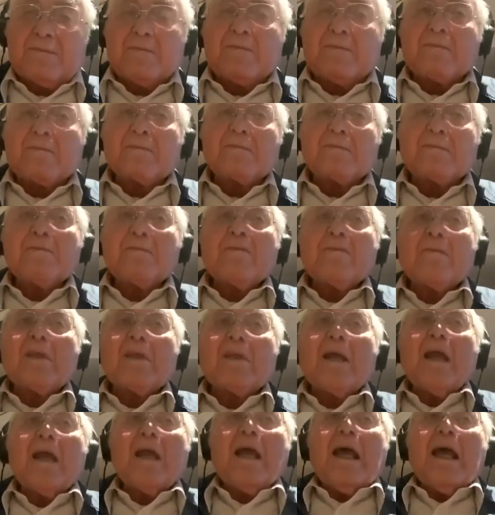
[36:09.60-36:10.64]
And it's been
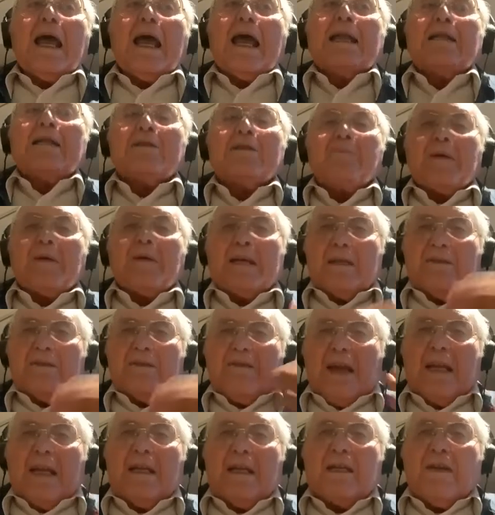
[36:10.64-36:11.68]
very difficult for
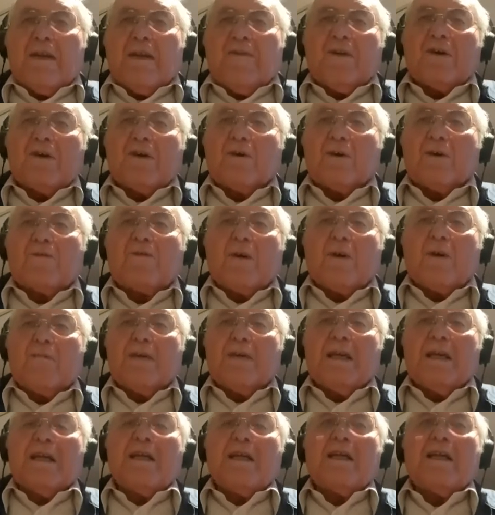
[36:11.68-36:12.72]
me, the fact
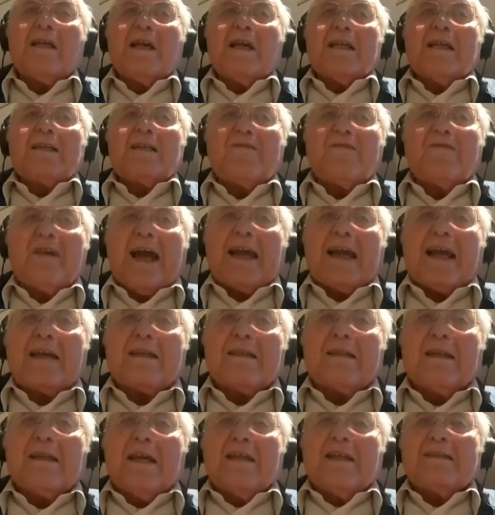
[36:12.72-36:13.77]
that
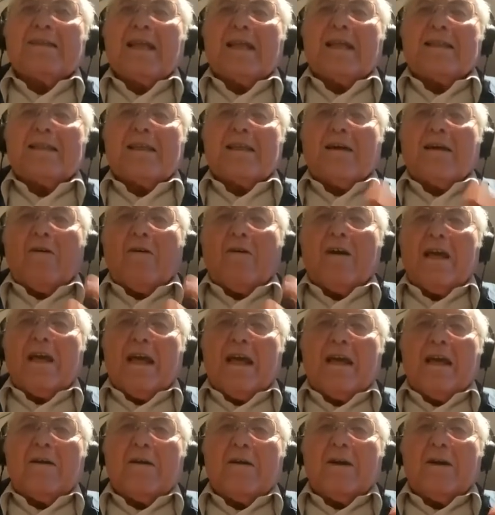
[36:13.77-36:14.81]
all I
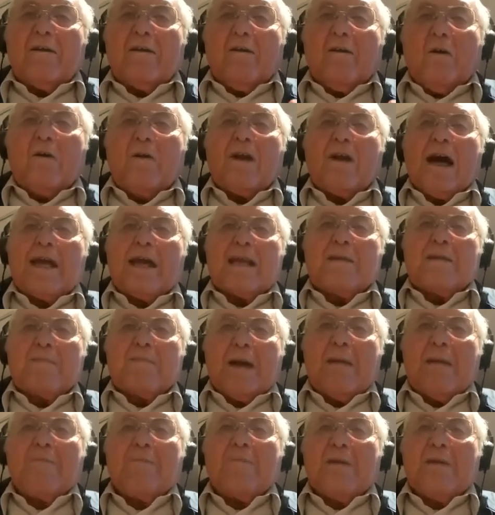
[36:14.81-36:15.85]
remember
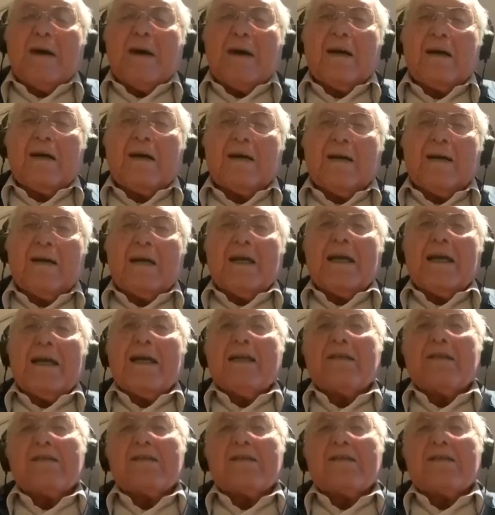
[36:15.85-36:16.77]
is the braid.